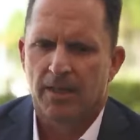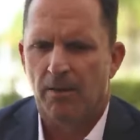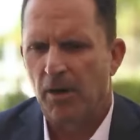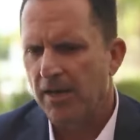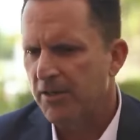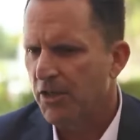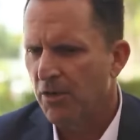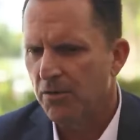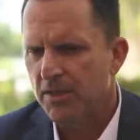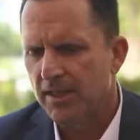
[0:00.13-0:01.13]
Yeah, Brandon
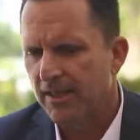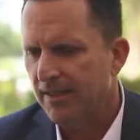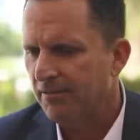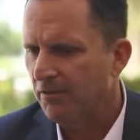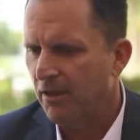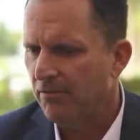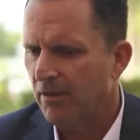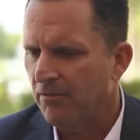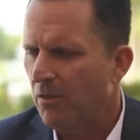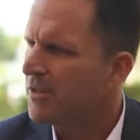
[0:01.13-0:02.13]
Jones. Uh,
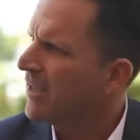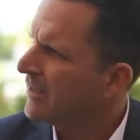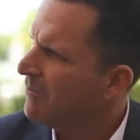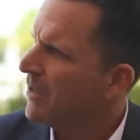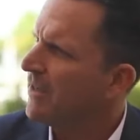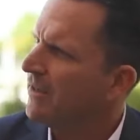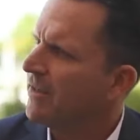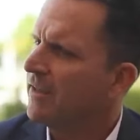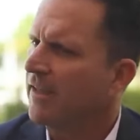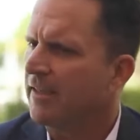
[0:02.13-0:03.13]
I've always liked the
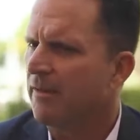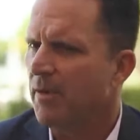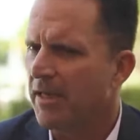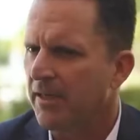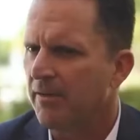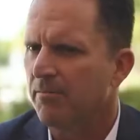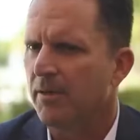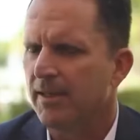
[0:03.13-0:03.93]
player. I like the makeup.